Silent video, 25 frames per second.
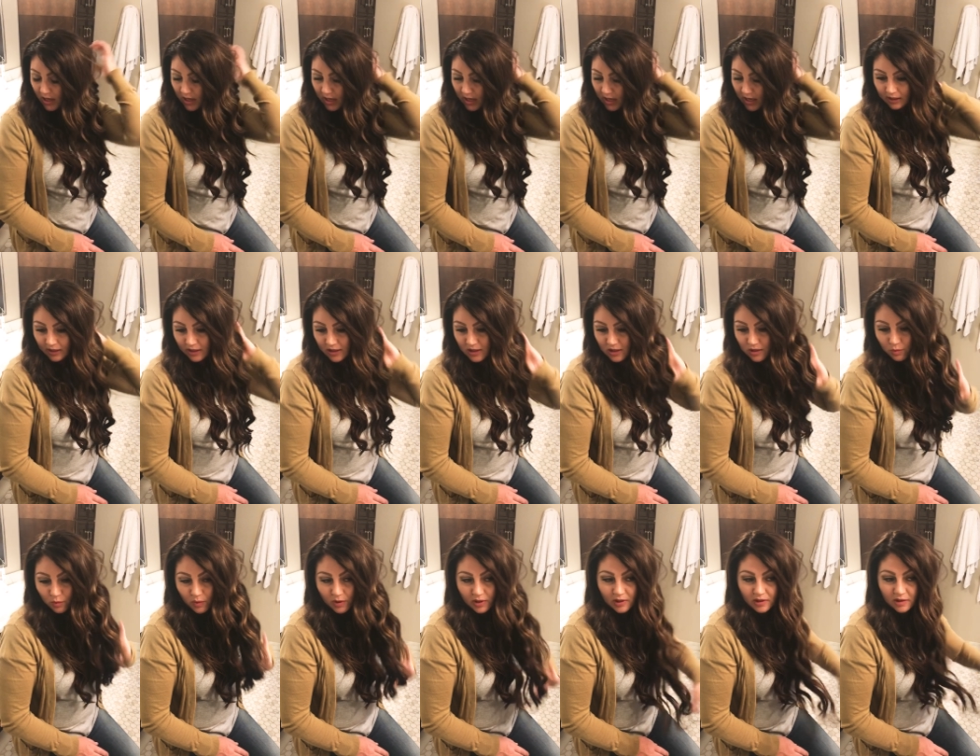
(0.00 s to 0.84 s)
And I just
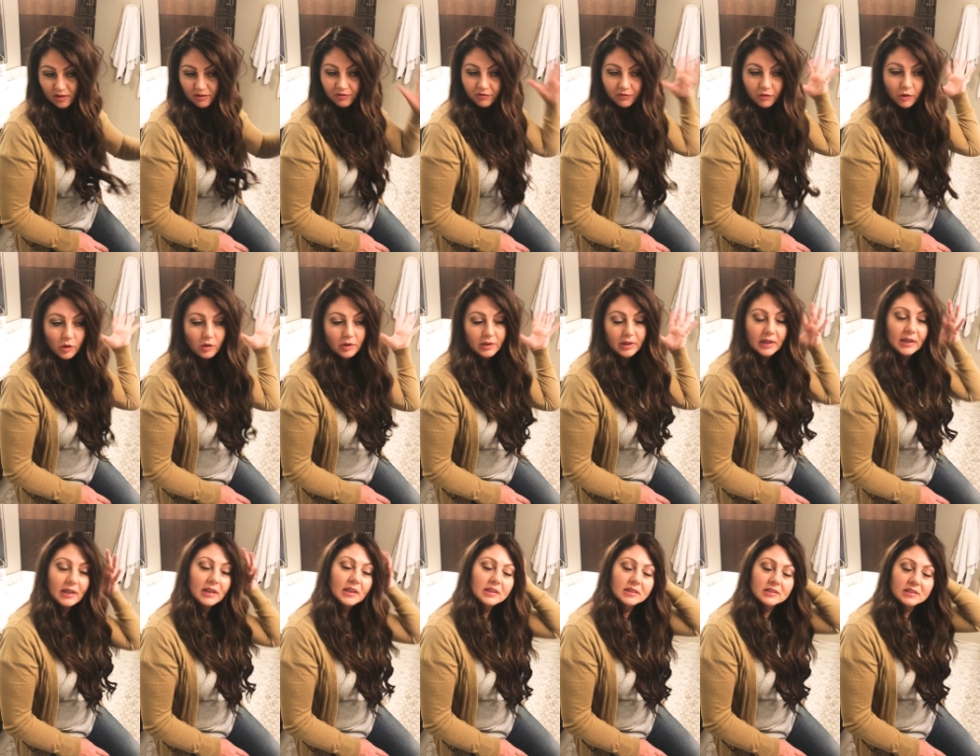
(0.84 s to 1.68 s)
wanted the
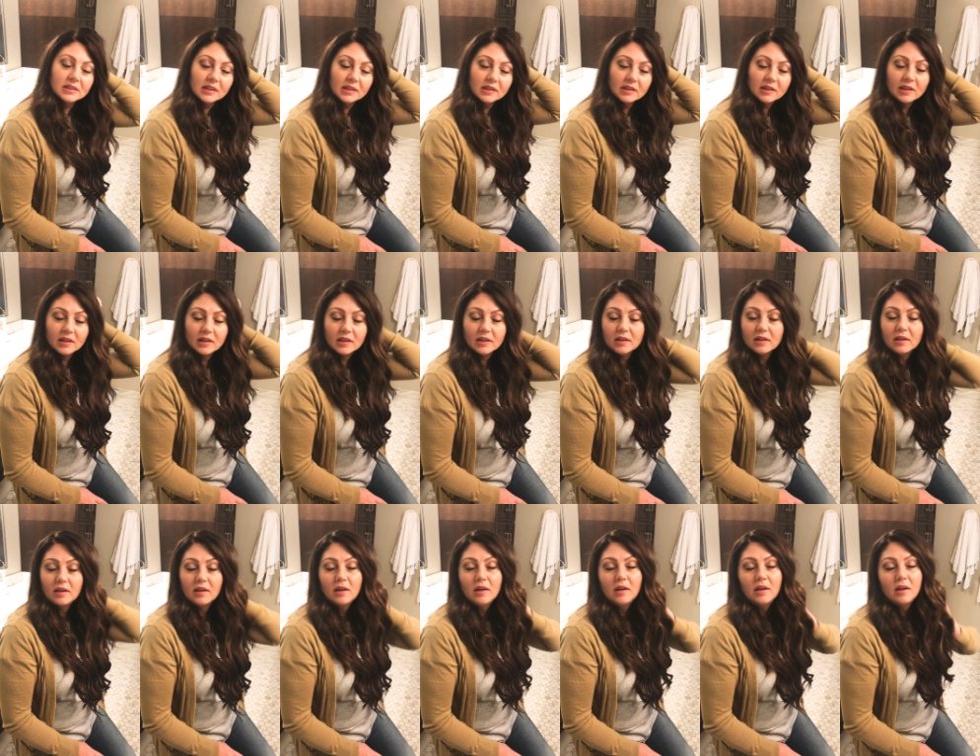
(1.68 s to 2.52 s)
fullness and
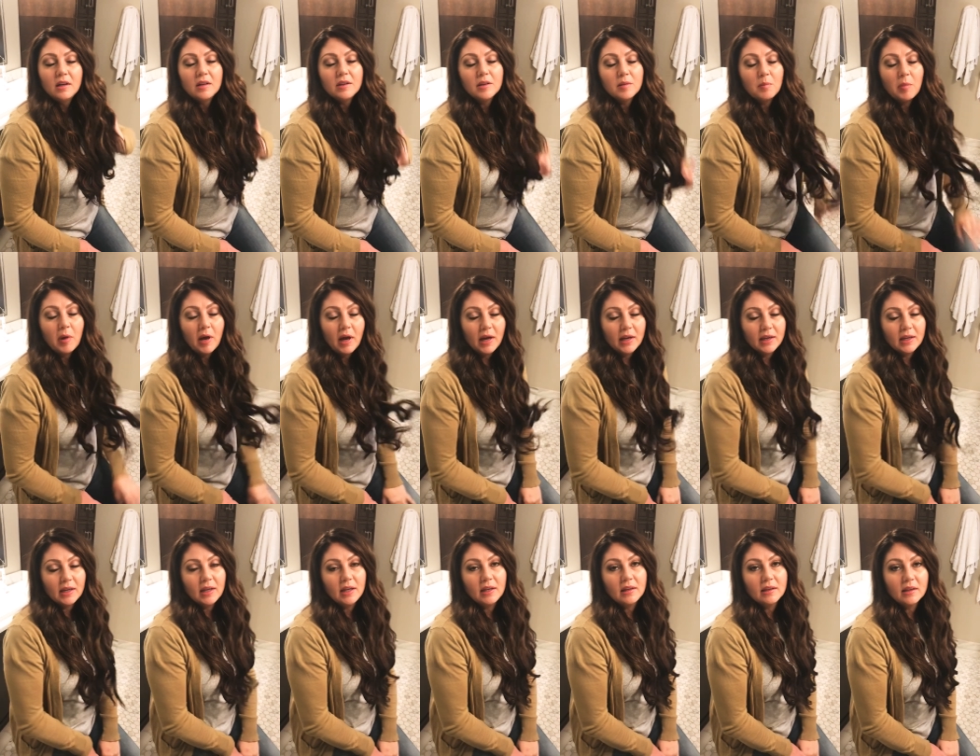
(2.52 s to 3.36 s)
the
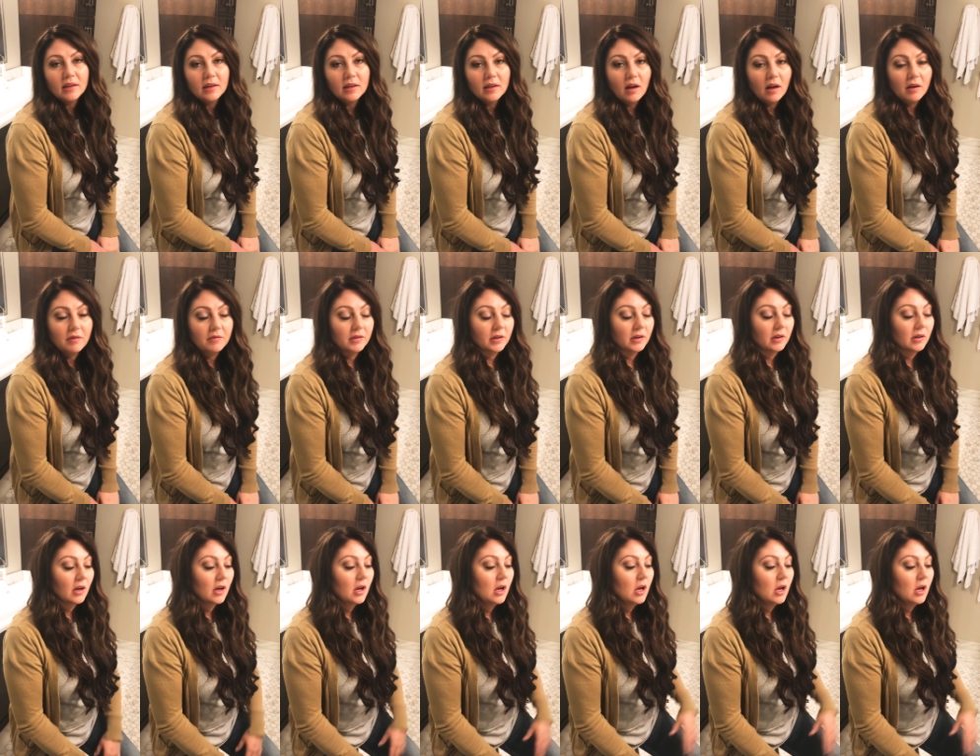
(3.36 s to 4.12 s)
body that it offered.